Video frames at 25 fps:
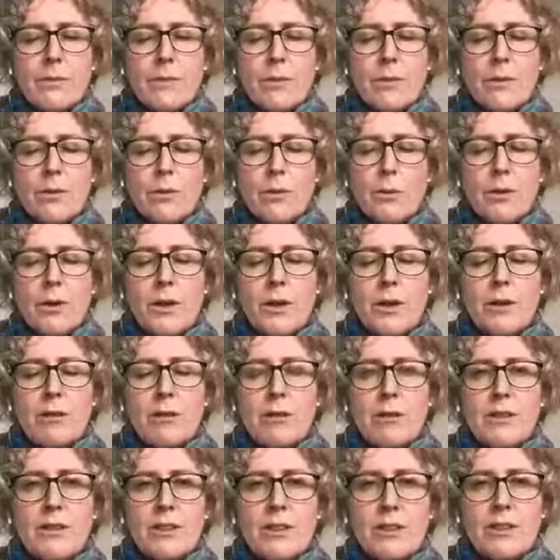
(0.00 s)
So bring your
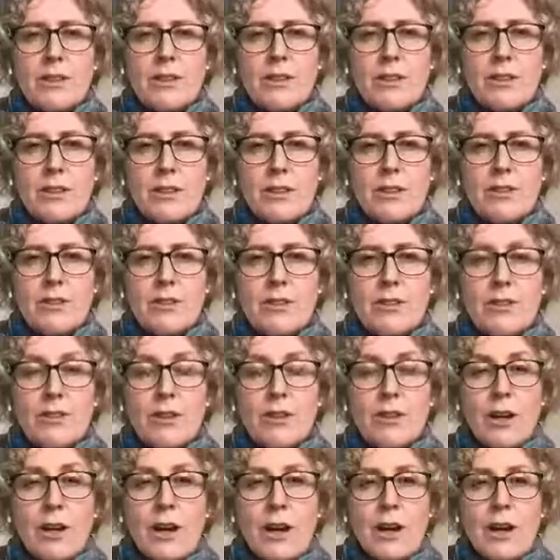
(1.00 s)
attention into
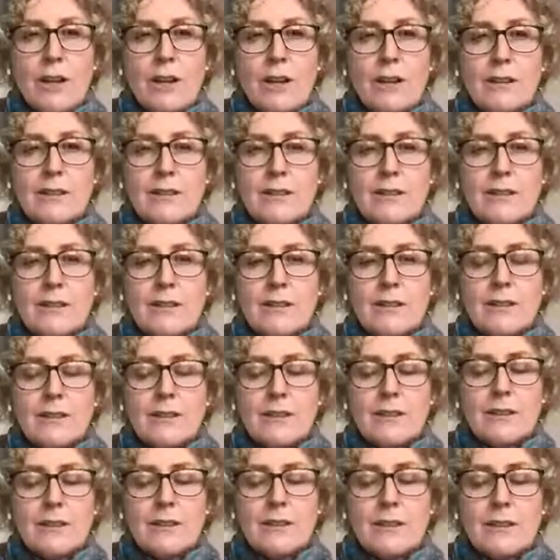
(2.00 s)
your heart,
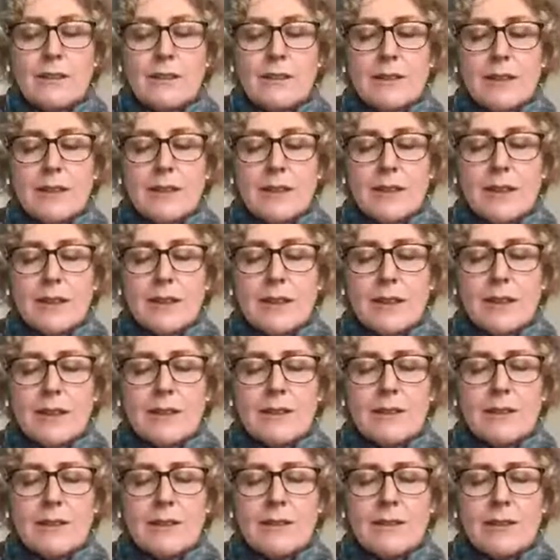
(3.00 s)

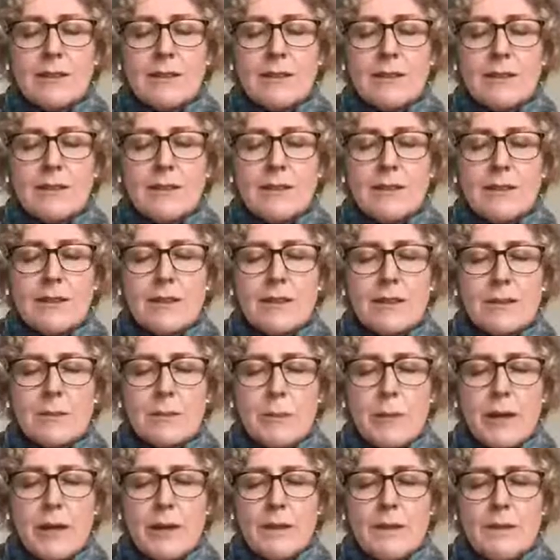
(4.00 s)
connecting into this
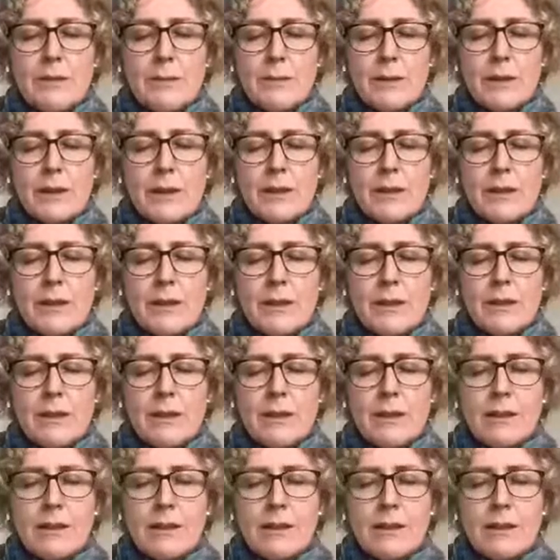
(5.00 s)
space within